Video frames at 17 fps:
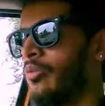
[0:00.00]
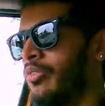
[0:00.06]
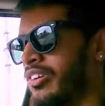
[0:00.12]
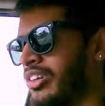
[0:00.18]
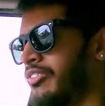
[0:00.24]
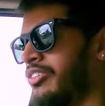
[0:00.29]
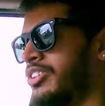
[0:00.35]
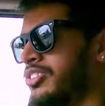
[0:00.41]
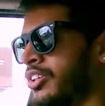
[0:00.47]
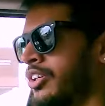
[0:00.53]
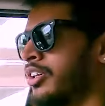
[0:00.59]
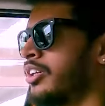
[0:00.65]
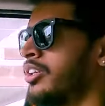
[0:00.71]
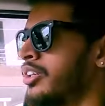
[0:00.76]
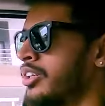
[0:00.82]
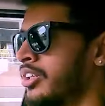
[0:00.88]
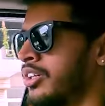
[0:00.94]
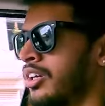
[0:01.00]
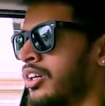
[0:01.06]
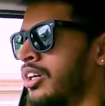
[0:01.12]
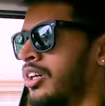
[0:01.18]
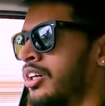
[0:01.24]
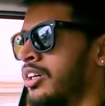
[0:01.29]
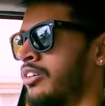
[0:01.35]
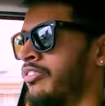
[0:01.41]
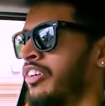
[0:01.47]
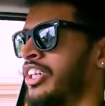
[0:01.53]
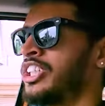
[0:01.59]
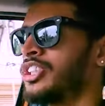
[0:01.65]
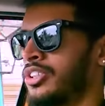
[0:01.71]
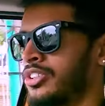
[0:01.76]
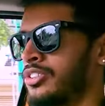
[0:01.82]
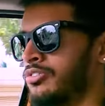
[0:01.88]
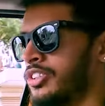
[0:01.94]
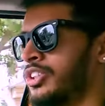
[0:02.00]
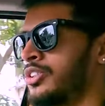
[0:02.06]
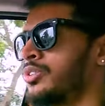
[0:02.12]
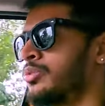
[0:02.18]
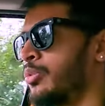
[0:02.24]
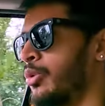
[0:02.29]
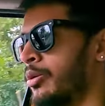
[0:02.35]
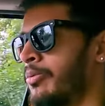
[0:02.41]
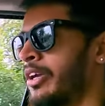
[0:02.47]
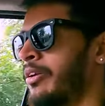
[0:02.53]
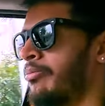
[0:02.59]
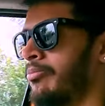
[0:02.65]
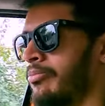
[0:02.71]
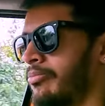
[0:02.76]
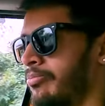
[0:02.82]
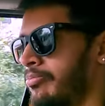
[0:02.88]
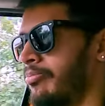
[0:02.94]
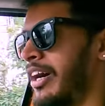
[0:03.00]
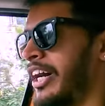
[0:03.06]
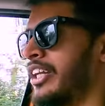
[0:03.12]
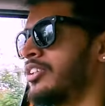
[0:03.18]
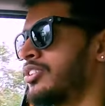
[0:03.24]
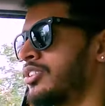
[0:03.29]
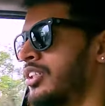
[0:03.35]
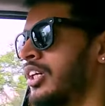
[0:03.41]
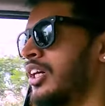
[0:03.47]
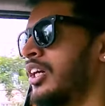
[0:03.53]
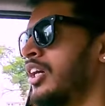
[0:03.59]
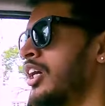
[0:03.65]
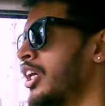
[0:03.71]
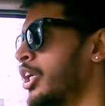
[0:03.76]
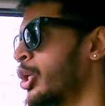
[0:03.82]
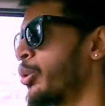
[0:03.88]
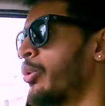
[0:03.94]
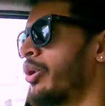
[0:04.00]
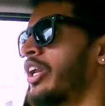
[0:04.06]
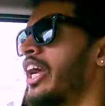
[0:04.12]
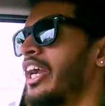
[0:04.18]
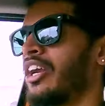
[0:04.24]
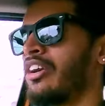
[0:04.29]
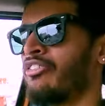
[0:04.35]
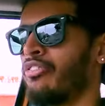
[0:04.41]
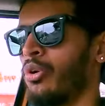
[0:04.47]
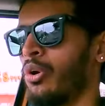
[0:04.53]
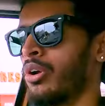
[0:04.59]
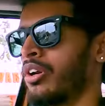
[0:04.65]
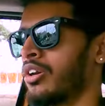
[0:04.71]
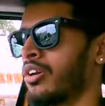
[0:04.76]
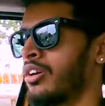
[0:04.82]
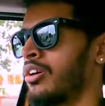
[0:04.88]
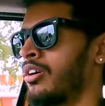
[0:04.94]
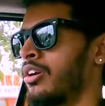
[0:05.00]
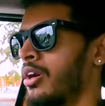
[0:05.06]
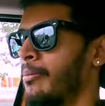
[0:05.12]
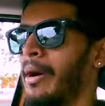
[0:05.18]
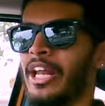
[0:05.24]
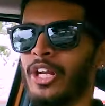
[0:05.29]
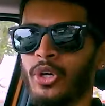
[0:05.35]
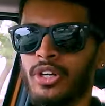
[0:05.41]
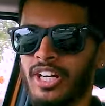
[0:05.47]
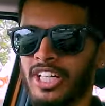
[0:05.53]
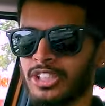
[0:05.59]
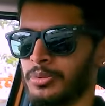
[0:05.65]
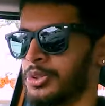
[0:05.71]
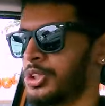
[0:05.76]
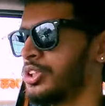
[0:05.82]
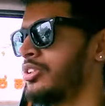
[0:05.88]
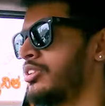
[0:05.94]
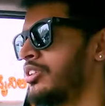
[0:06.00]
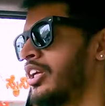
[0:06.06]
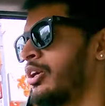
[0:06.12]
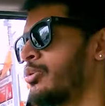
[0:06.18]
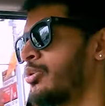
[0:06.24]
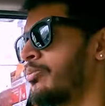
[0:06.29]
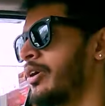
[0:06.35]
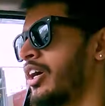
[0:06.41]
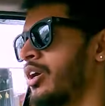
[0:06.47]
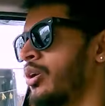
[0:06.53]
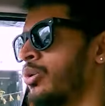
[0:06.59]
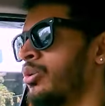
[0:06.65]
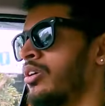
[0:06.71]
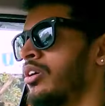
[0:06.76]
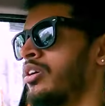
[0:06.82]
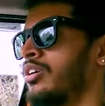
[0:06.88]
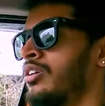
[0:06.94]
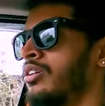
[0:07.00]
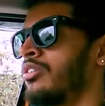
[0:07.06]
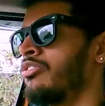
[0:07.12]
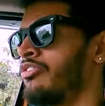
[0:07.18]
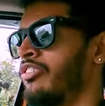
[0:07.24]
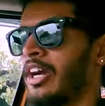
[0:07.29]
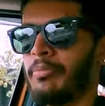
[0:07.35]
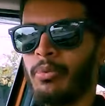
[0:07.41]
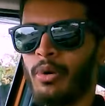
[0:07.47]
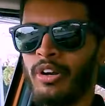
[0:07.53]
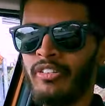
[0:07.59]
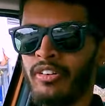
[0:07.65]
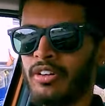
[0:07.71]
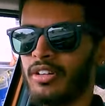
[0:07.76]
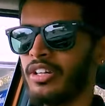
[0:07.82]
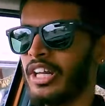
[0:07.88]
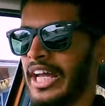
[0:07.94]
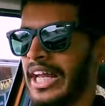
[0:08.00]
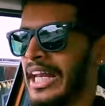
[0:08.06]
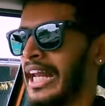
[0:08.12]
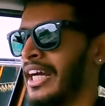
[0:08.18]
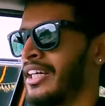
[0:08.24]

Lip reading: obviously with certain features which would be minus, you would get it for a manual transmission. That would be around 5.9